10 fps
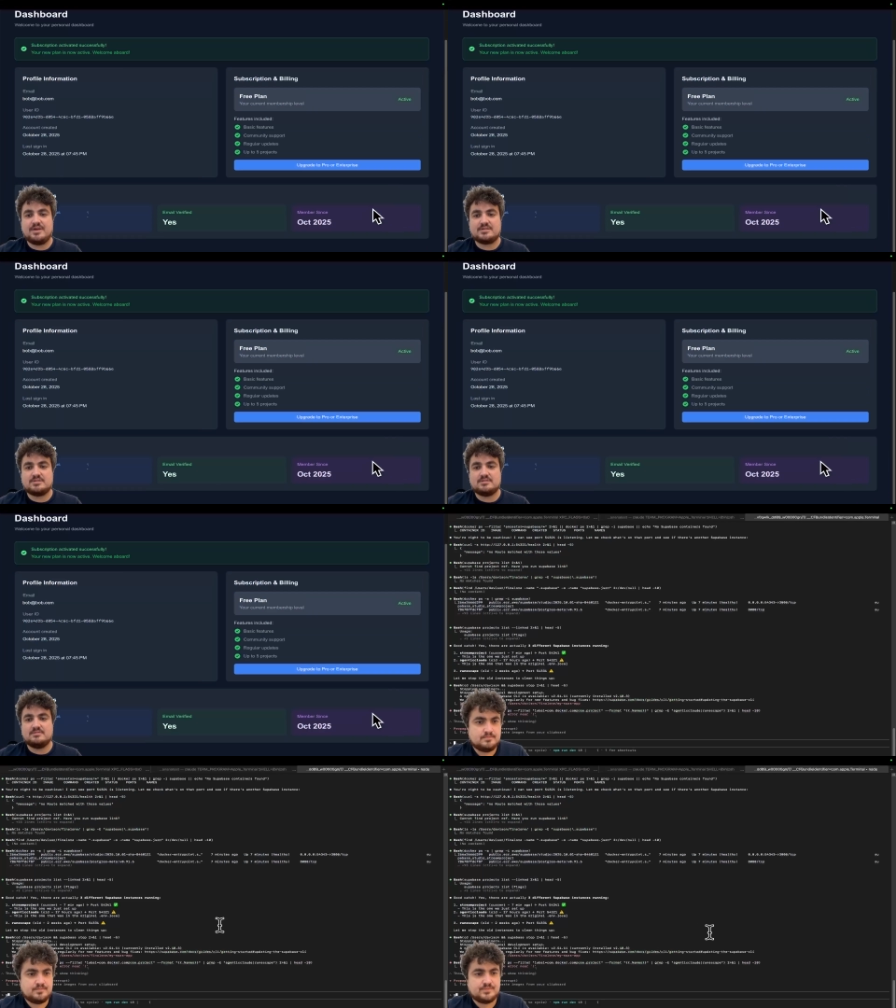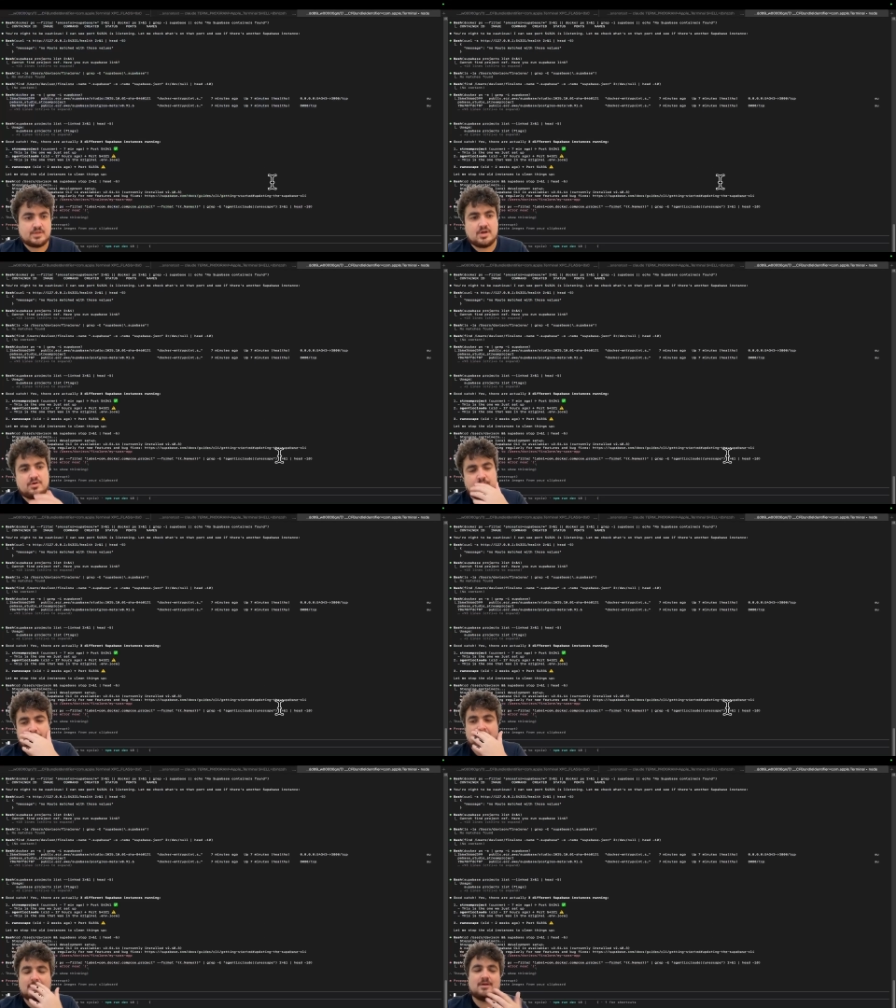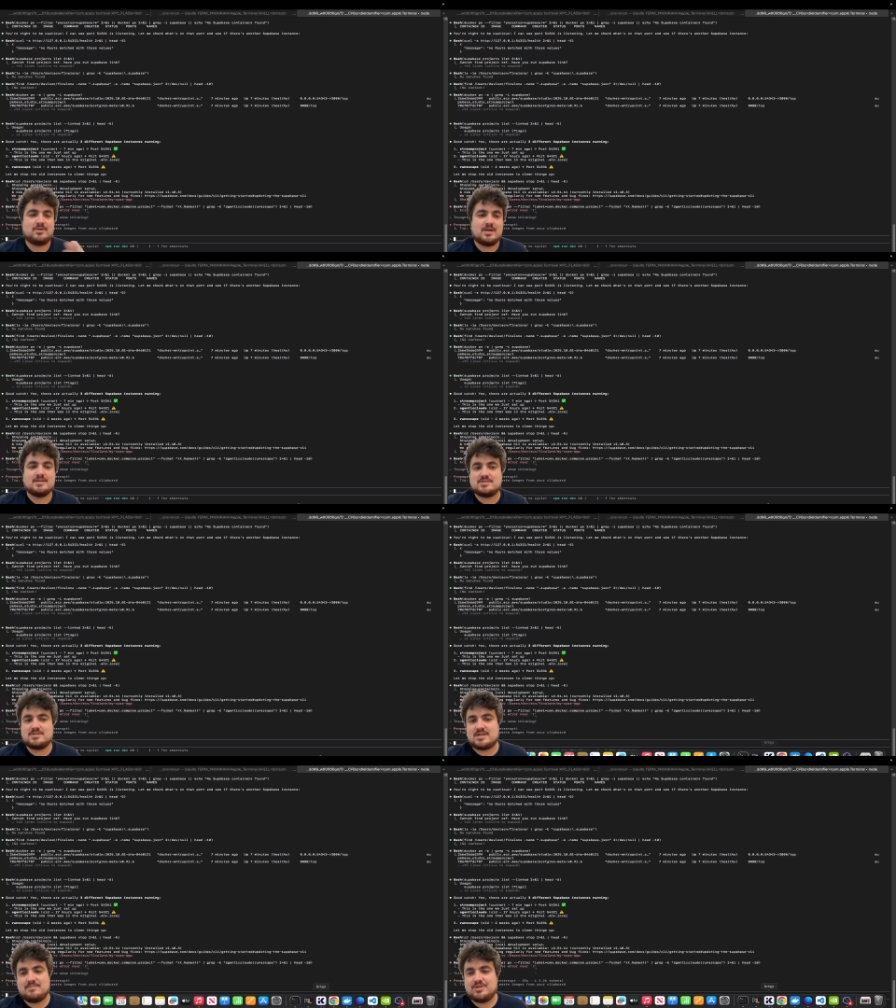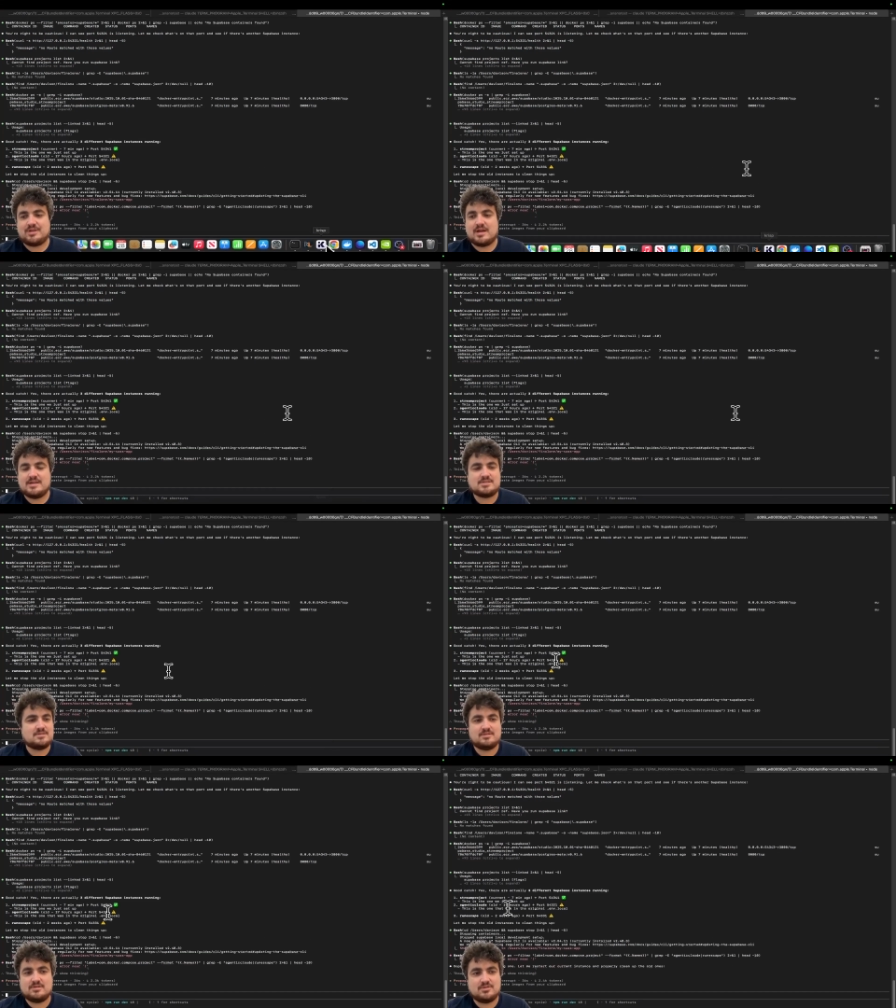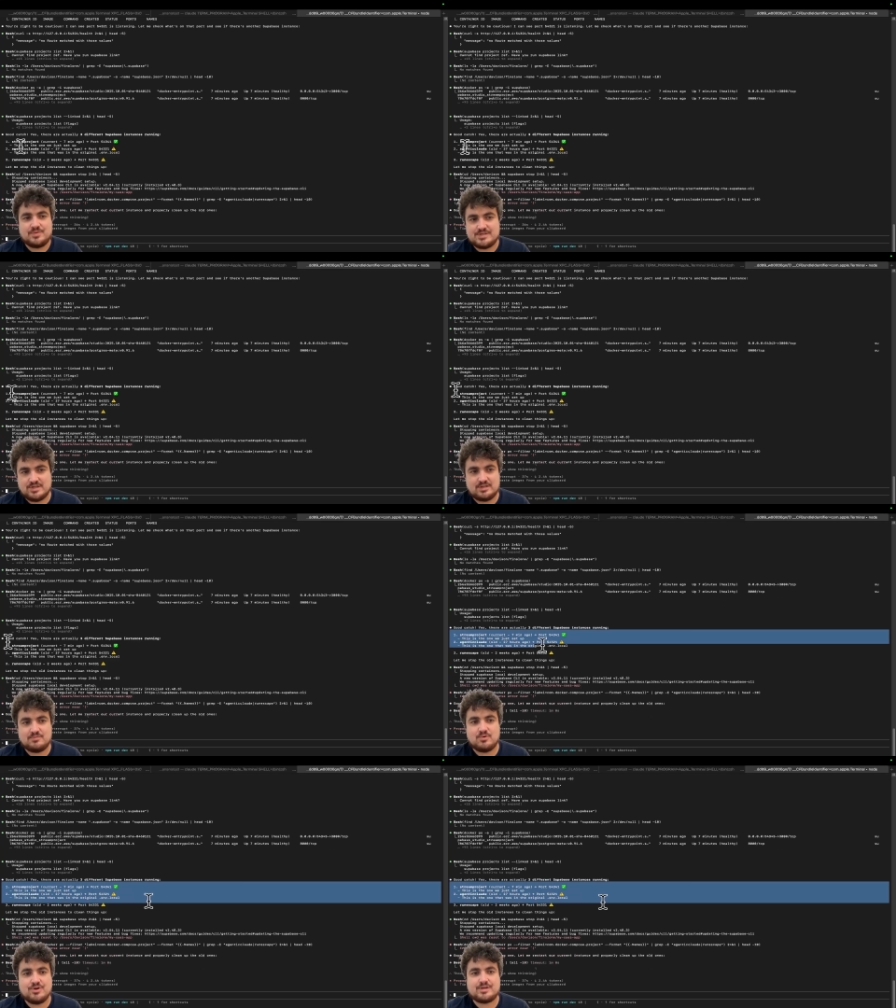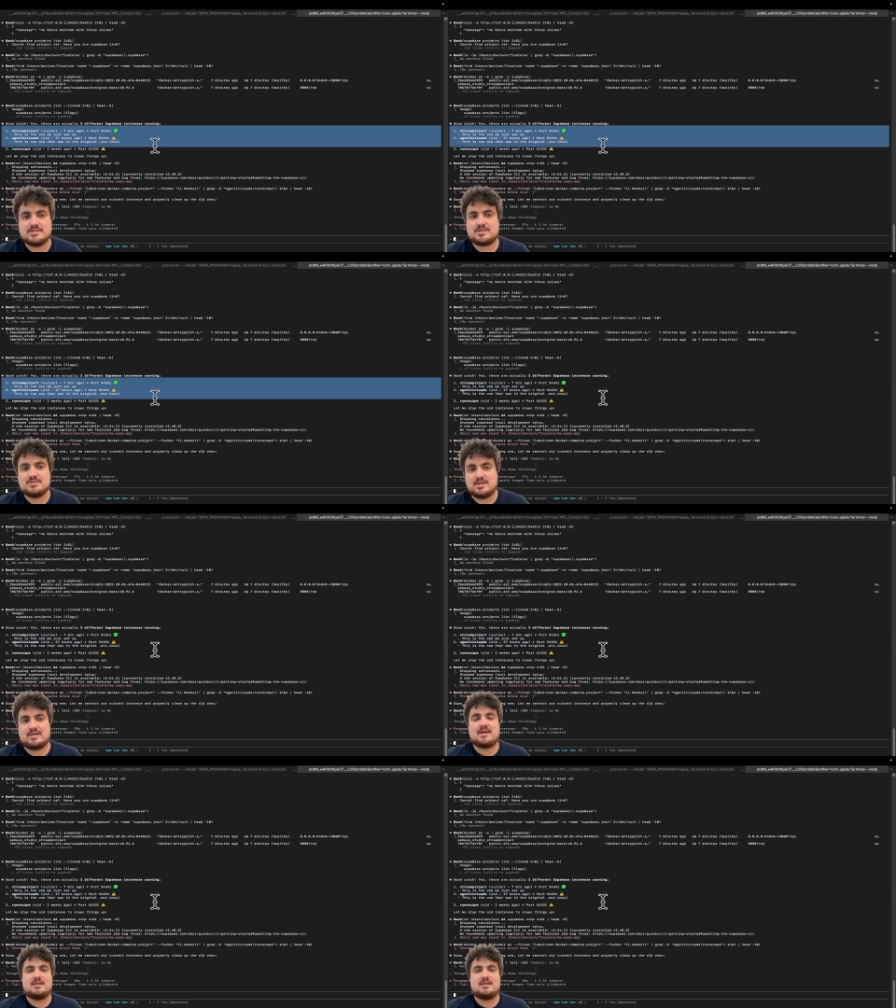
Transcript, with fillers: be fixed. Oh, right, yeah. It's the same thing, guys. The, the reason it didn't work is